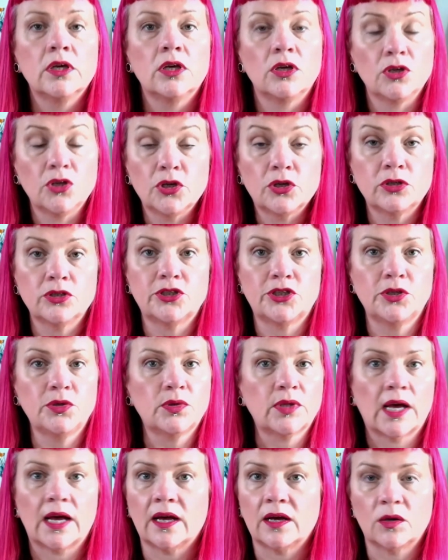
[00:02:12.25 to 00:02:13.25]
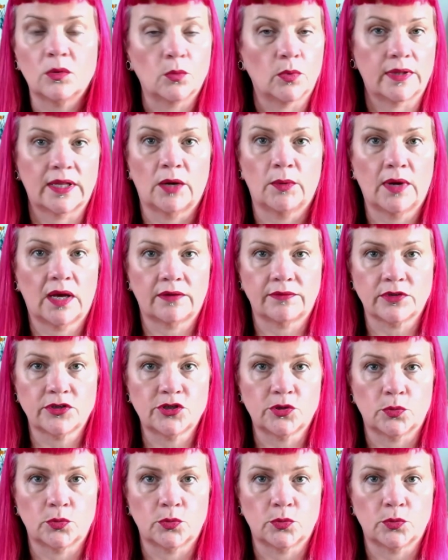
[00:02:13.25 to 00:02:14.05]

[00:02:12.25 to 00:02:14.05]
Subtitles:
You can do that without having to